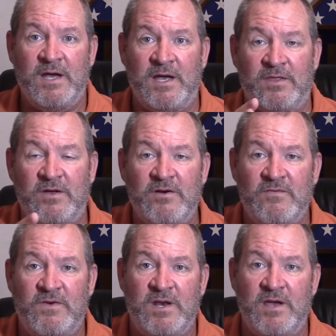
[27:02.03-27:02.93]
in their
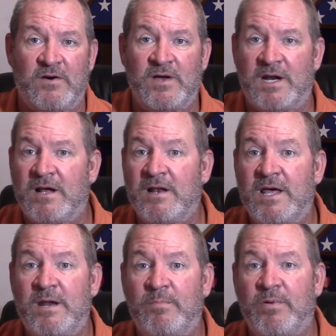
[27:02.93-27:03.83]
video, and I'll
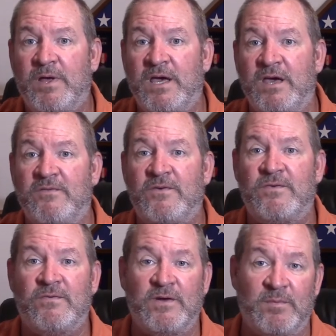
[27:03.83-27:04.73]
let it play for
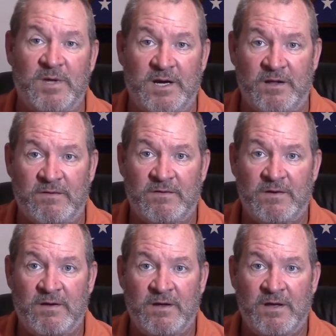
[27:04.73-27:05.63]
three minutes,
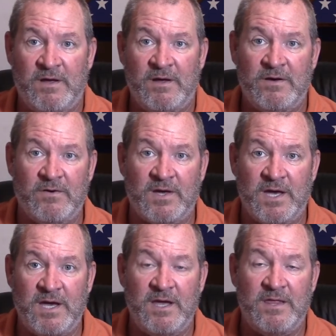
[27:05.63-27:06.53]

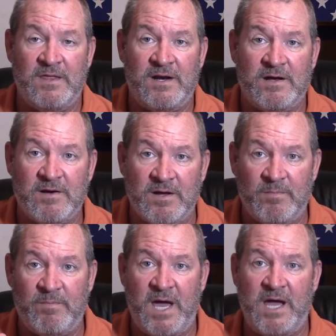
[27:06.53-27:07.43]
okay? And then I'll
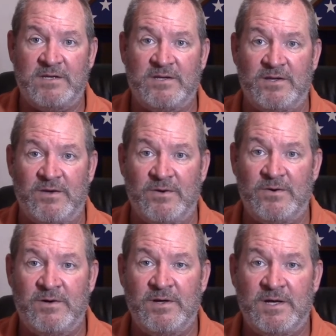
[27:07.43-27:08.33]
come back to
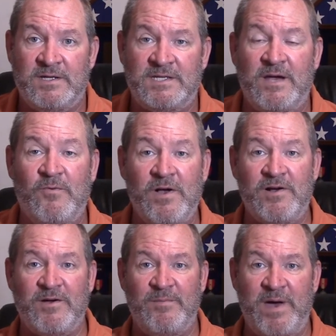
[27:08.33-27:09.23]
you, say,
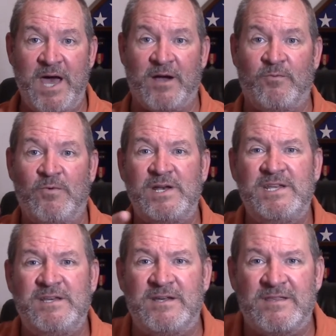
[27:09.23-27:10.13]
welcome back, what
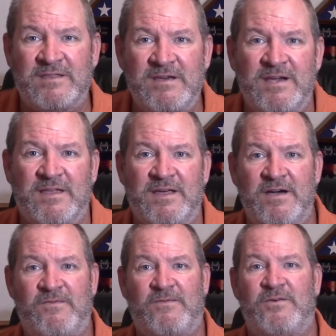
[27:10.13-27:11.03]
did you think of
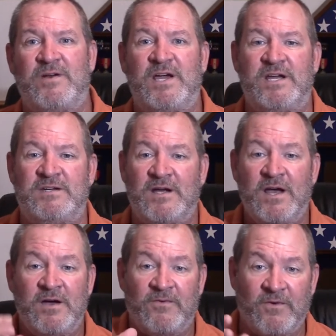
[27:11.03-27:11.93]
that Ford Edge
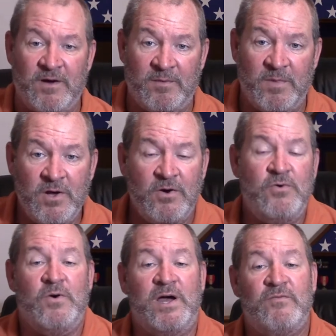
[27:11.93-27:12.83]
from
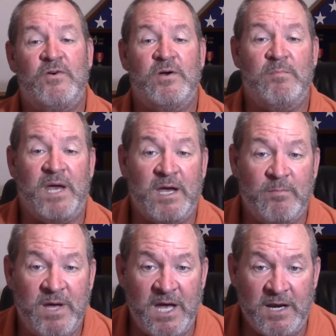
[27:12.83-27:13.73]
whoever it may
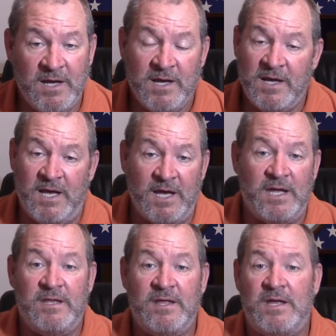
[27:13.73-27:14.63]
have been?
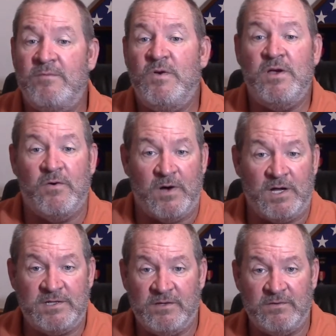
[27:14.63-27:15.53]
And then we go
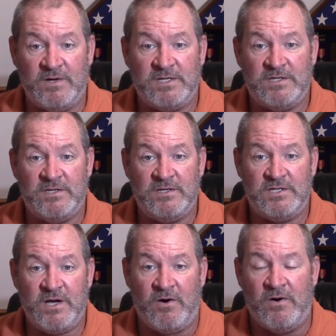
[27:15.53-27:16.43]
on to the rest of the
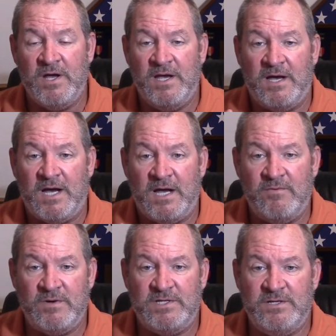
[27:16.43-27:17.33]
show. I
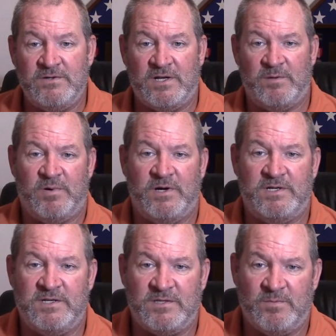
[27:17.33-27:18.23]
want you all to
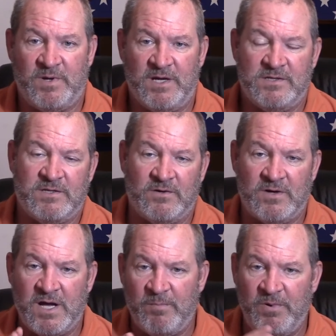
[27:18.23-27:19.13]
participate,
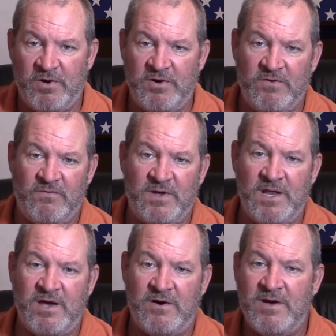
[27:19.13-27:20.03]
so upload your
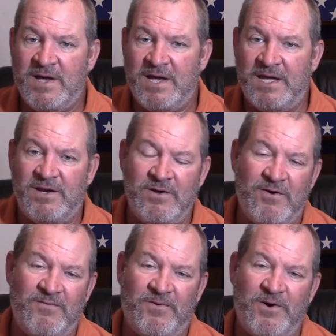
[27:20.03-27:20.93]
video. And
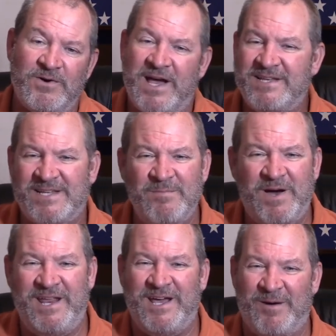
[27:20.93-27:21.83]
no, folks,
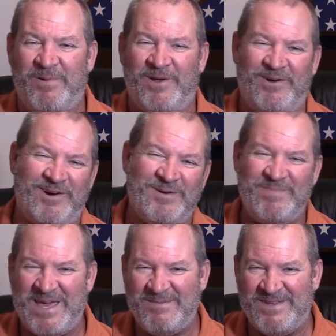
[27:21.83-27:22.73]
somebody uploaded a
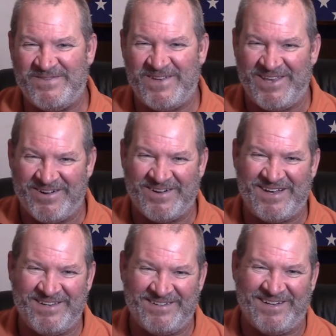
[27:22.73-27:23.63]
baby's video
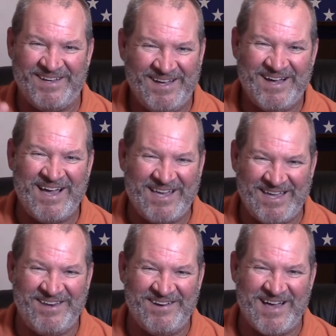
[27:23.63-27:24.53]
onto it. I
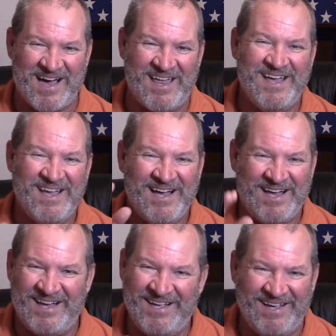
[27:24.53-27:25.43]
kid you not.
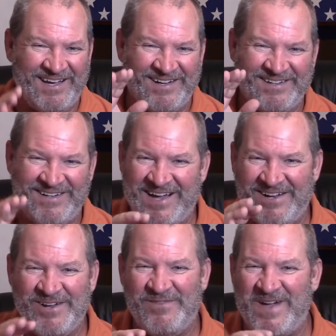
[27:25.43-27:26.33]
I don't
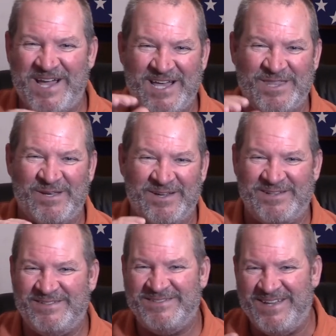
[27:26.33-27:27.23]
know if I got
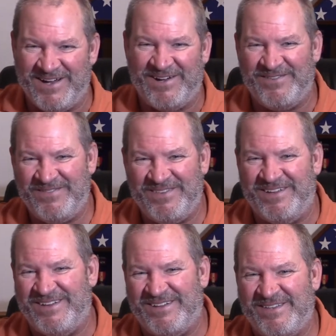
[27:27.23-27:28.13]
the, you know,
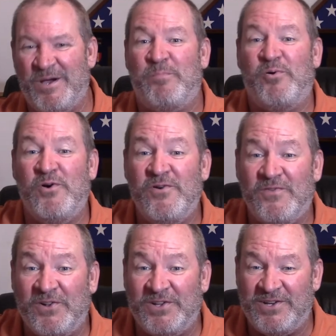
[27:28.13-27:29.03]
the, the
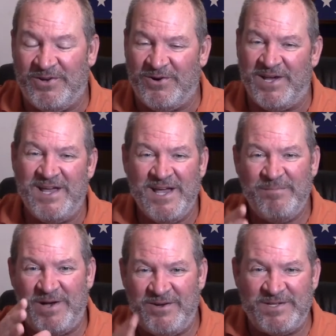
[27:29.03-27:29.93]
approval to do it,
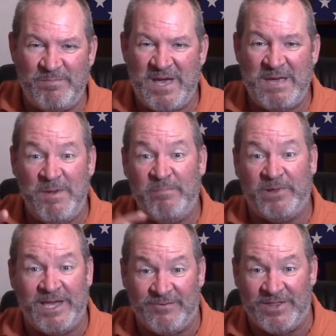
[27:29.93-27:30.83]
but it was a baby
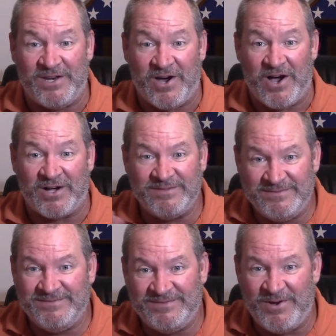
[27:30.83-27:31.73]
playing with a dog.
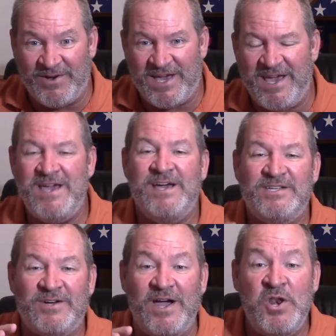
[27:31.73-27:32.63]
Okay,
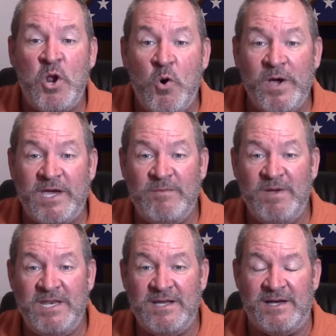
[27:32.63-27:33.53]
so I know it can
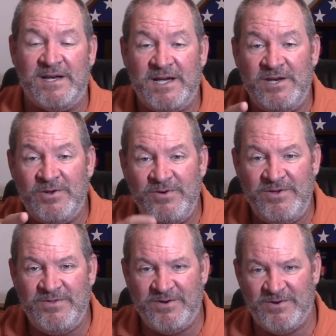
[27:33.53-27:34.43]
be done. I know
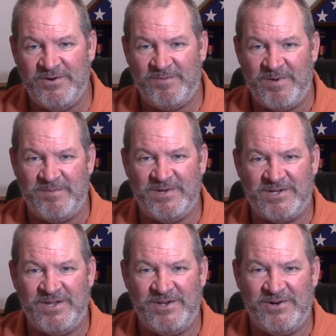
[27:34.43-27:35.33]
you, the group
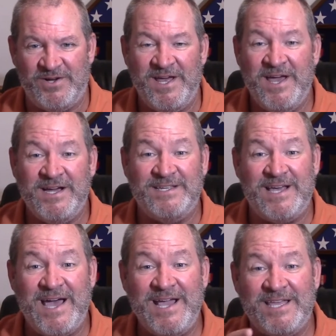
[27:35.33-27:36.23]
members, can do it, because
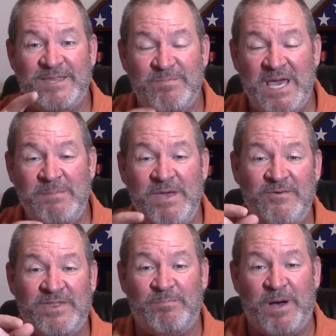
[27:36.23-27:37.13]
I got the baby
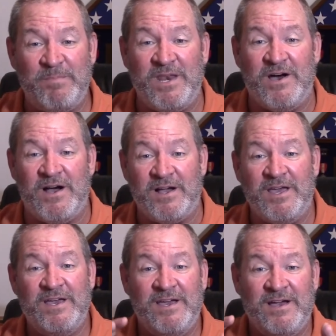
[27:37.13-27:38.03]
with the puppy dog
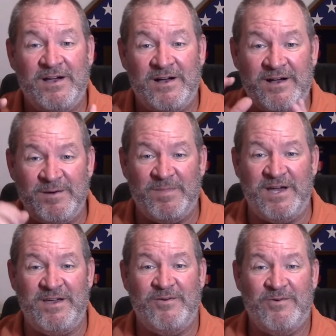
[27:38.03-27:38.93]
on
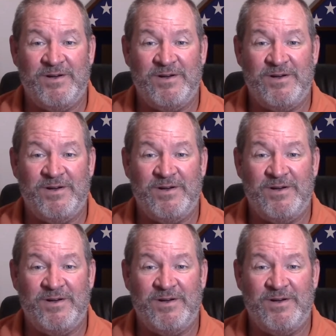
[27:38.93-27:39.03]
my